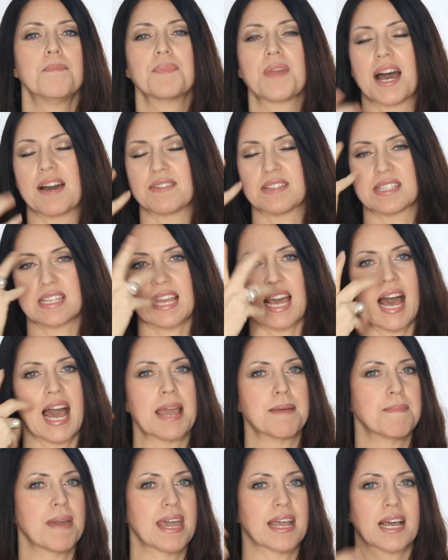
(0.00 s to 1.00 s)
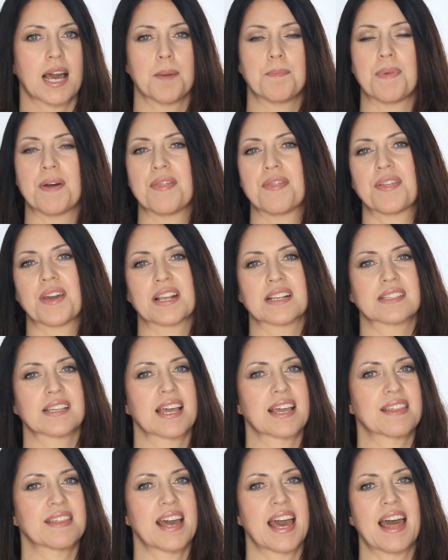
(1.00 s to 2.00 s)
Obviously, eye makeup and things
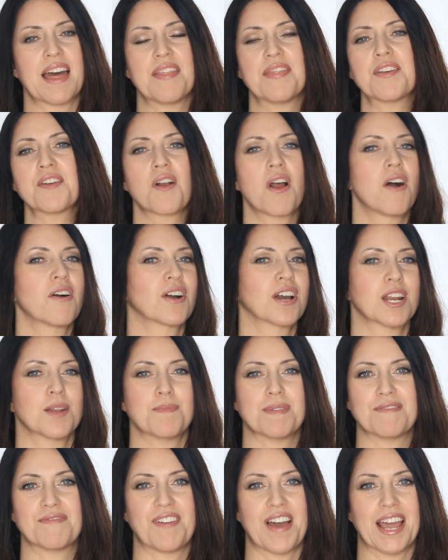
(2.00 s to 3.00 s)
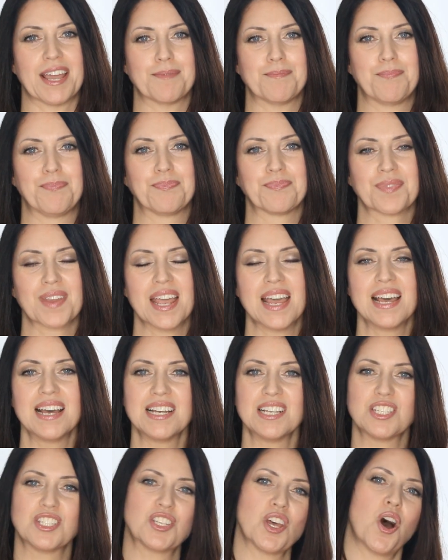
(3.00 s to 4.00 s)
like that, they're all gonna be fine.
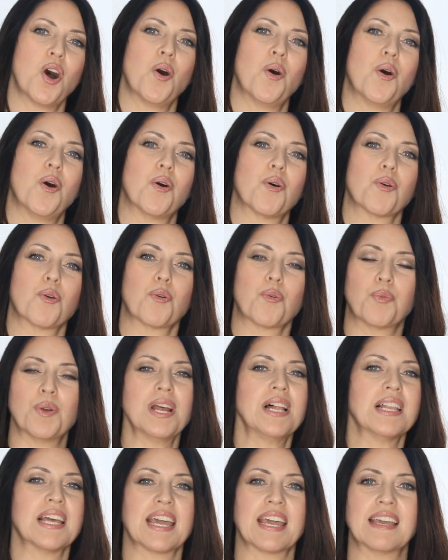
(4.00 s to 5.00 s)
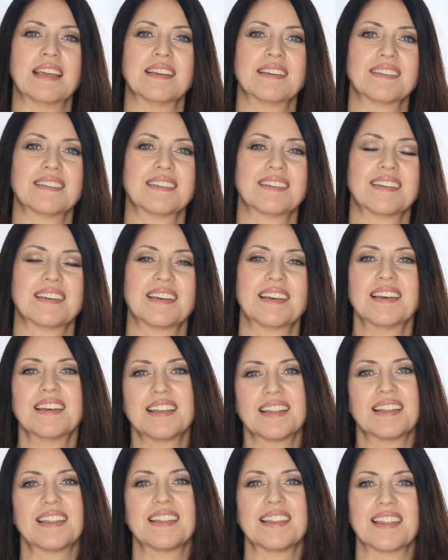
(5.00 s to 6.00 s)
So really,
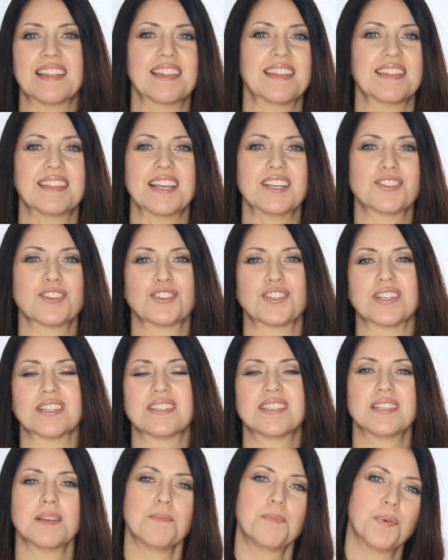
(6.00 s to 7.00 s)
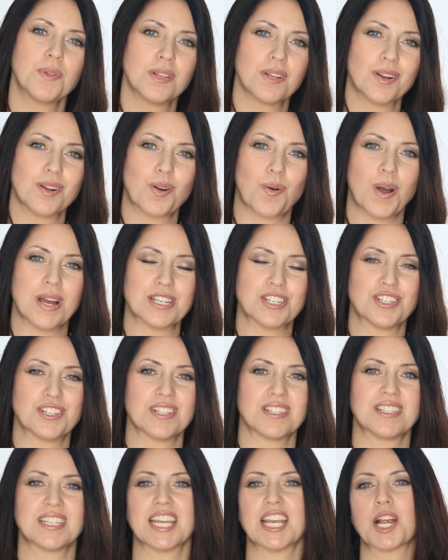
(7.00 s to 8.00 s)
these are just simple little
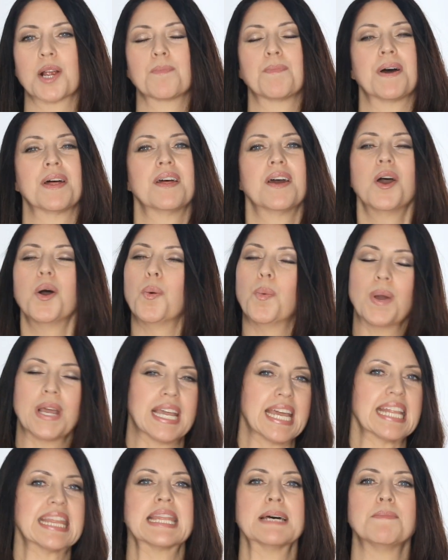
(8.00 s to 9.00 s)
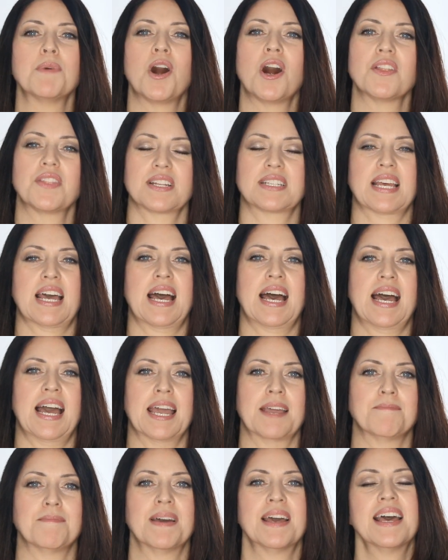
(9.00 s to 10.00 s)
questions here, but we get them all the
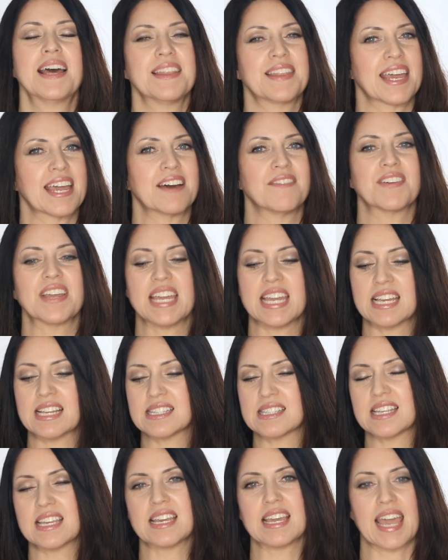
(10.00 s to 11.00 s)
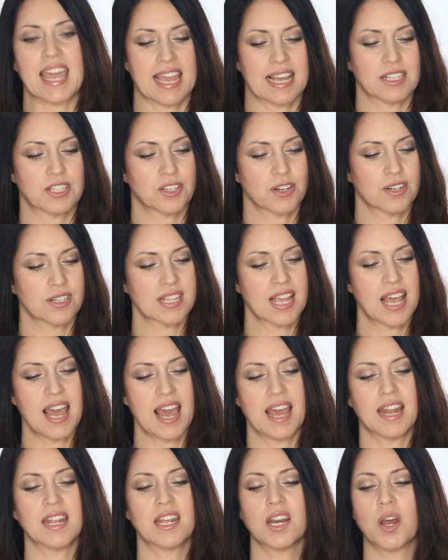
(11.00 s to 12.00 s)
time. They have easy answers,
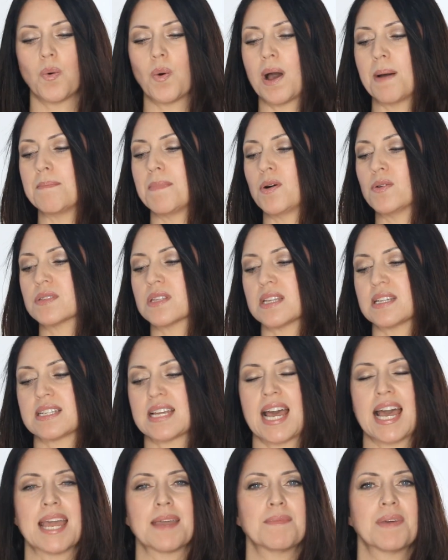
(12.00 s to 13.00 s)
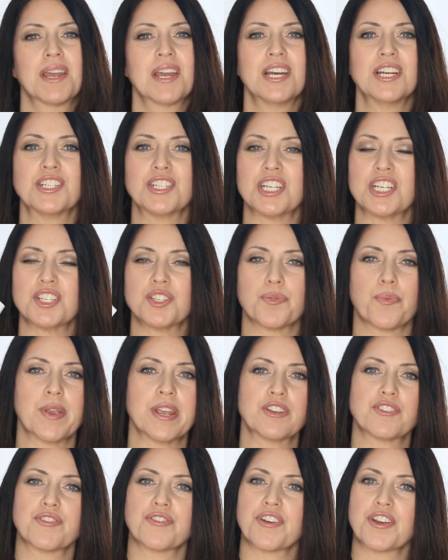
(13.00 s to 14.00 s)
and you know what? Most of the time, just
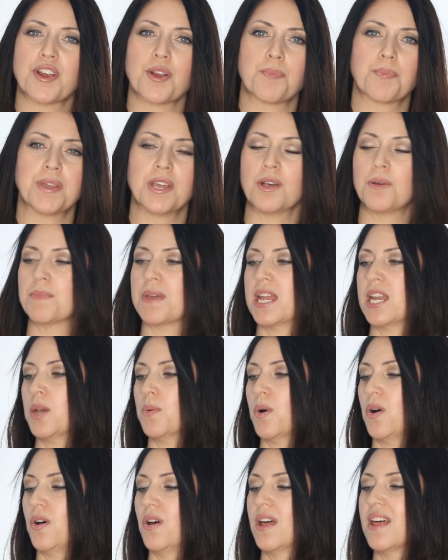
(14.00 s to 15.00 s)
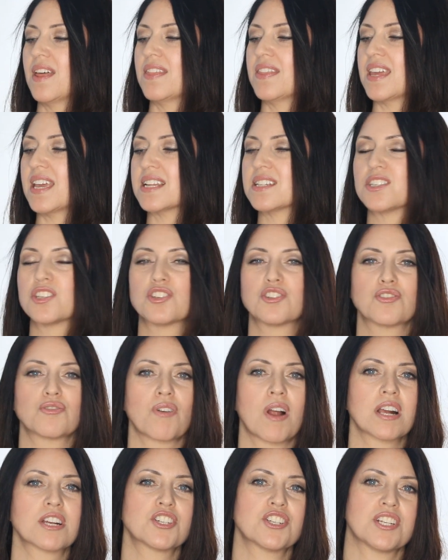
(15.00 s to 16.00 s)
reach for your peel manual. The
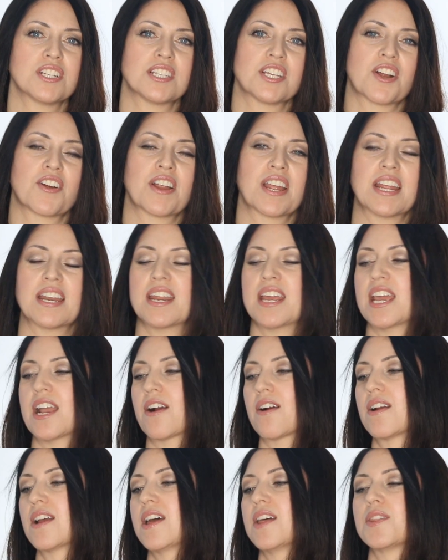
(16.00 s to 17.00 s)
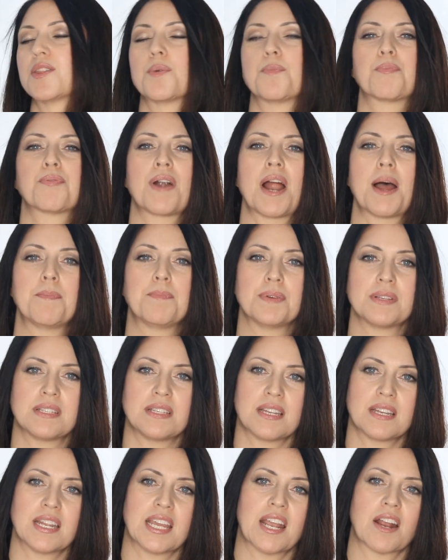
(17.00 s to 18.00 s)
instructions are in here. The prep is
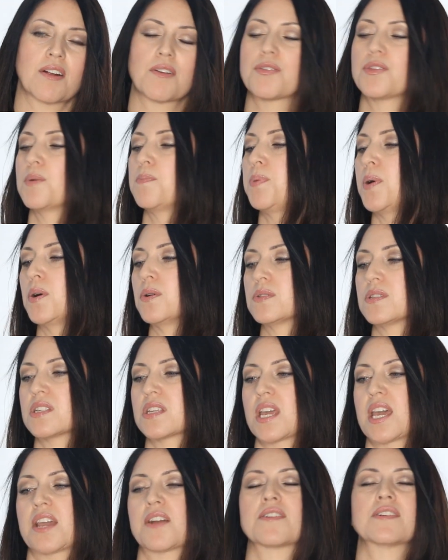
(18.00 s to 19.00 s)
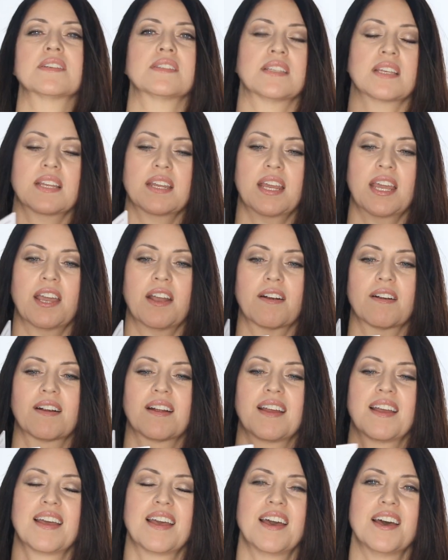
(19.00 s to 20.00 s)
in here. The post-care is in here.
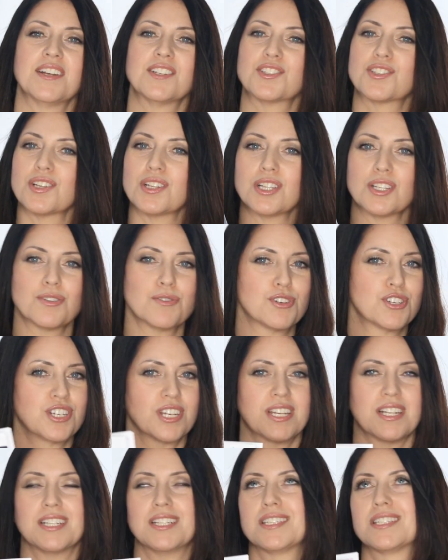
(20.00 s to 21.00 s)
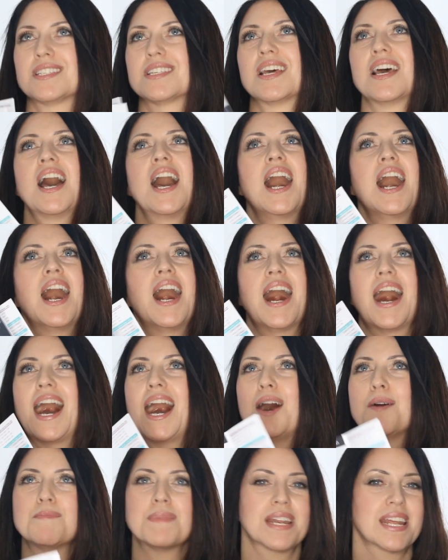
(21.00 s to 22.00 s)
Dilutions,
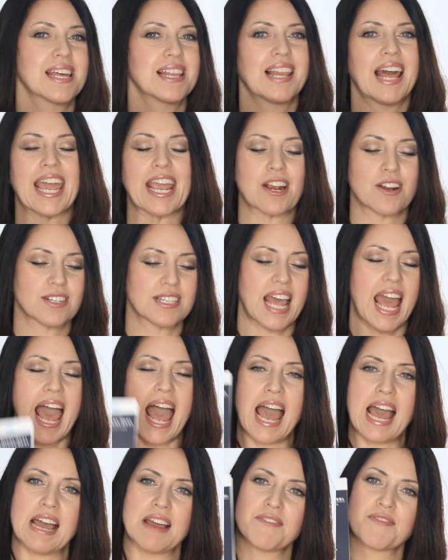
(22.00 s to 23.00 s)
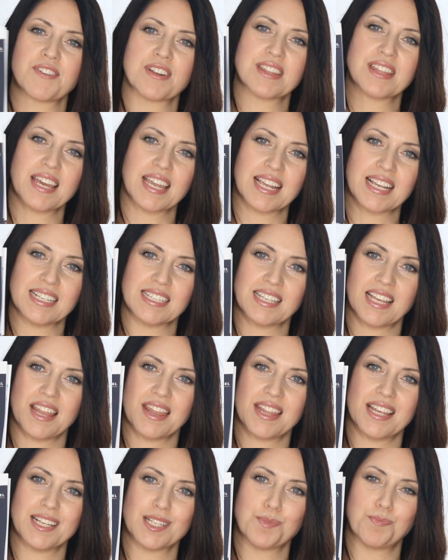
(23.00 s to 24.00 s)
how many layers, everything is
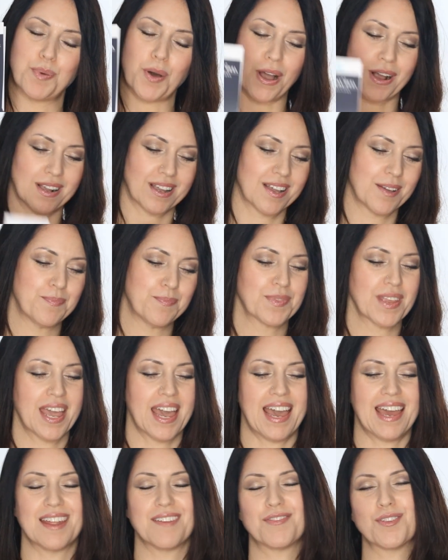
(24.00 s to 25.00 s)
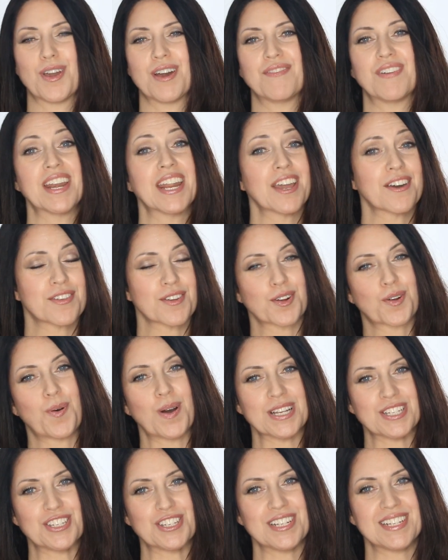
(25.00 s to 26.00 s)
in this book. And if you have any other
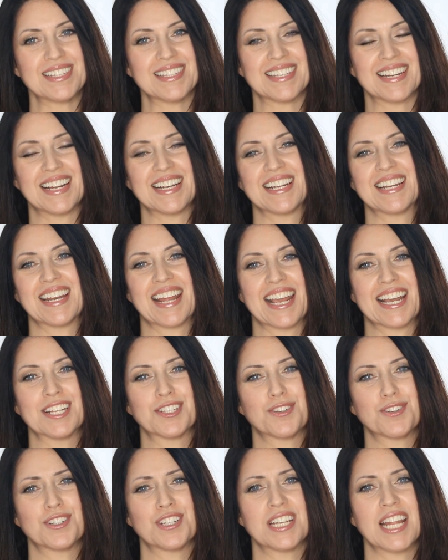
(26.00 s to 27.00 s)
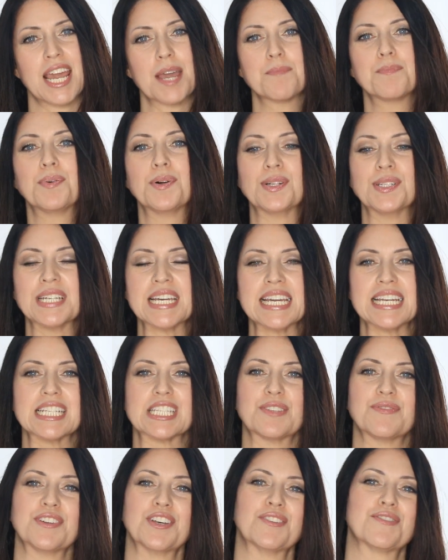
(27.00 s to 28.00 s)
questions that I didn't answer today,
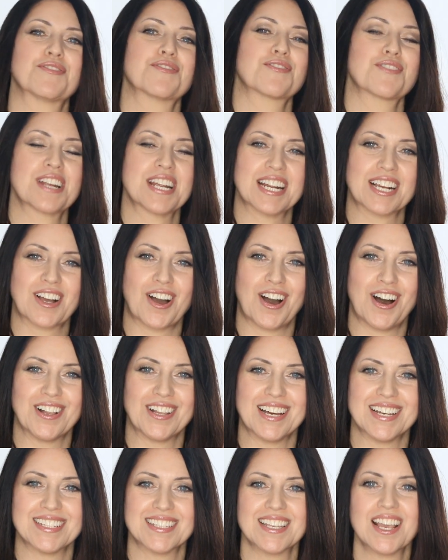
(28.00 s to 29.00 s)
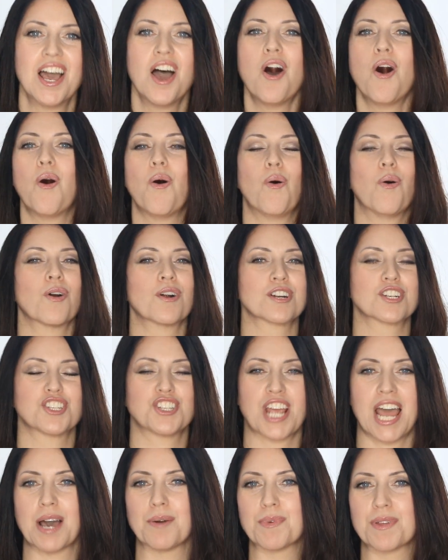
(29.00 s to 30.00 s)
please feel free to call us or
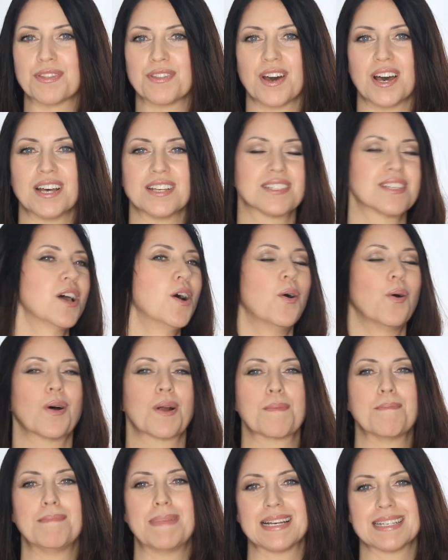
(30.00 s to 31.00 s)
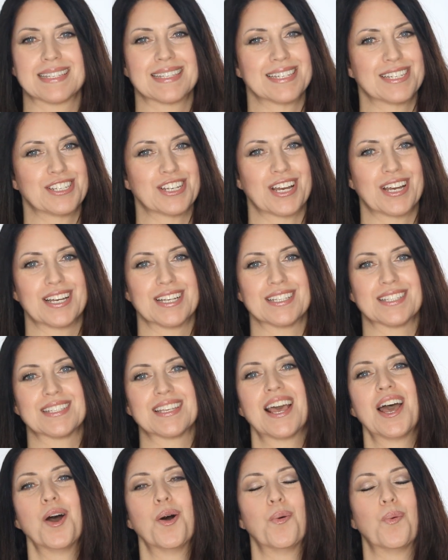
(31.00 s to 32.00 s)
chat with us or message us.
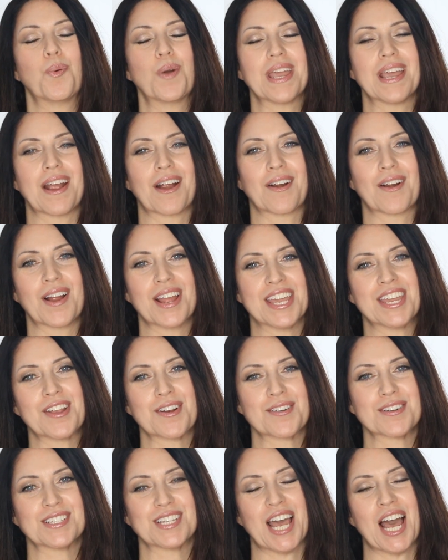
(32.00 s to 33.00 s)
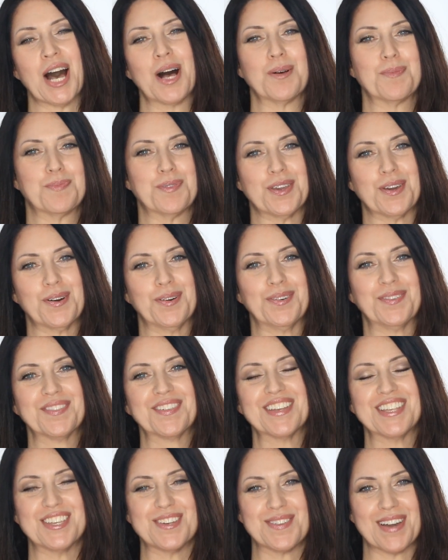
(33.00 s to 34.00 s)
We are here to help
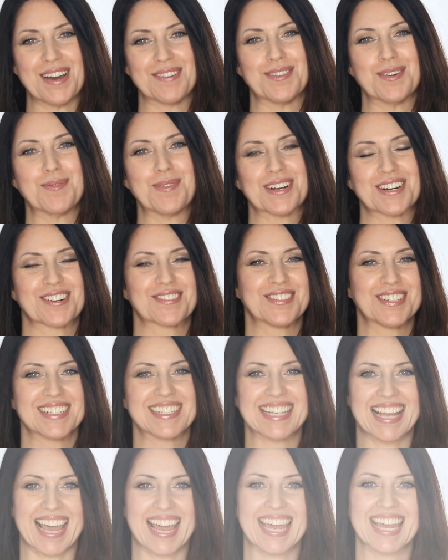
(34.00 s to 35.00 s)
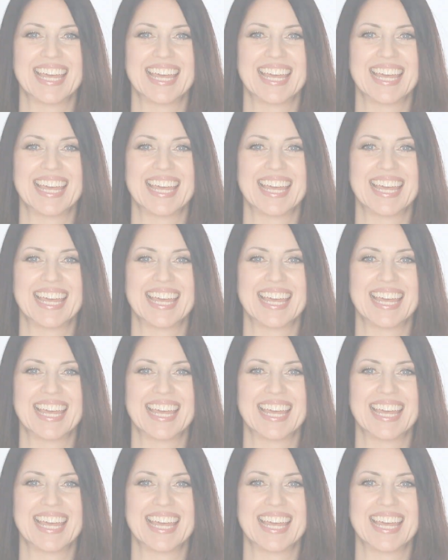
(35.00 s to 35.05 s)
you. You have a wonderful day.